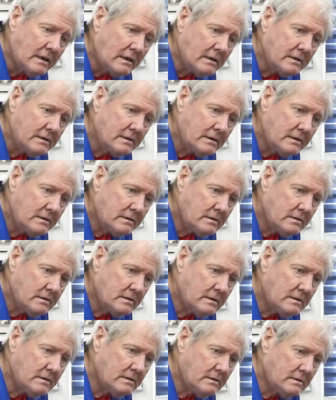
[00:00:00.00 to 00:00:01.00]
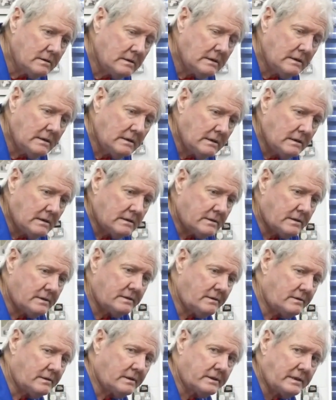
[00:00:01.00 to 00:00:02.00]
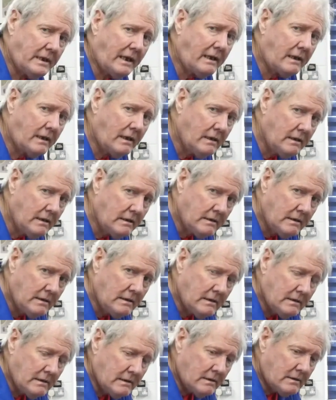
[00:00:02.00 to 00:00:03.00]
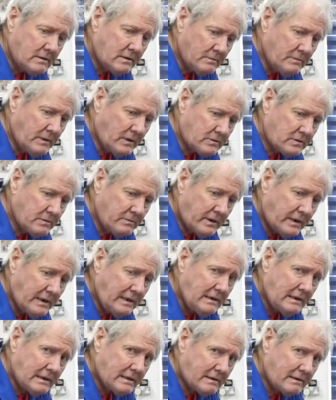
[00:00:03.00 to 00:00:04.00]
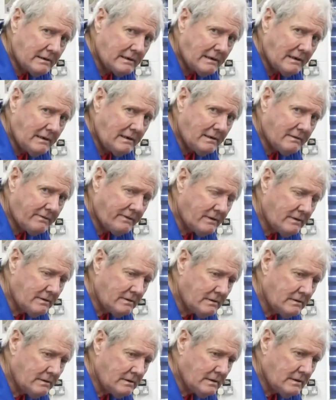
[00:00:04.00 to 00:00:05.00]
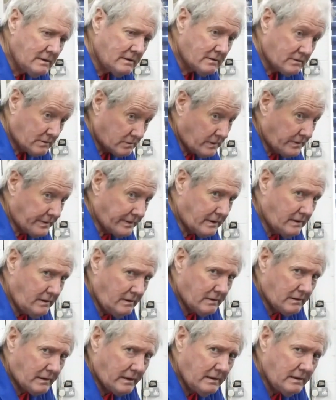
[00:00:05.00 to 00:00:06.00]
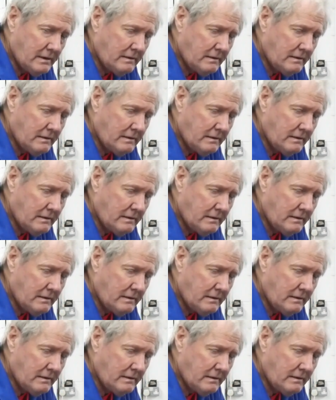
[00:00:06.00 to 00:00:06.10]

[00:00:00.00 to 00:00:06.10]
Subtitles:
I said, it says on the tank, it's a Motorini 3.5, that's what they're called.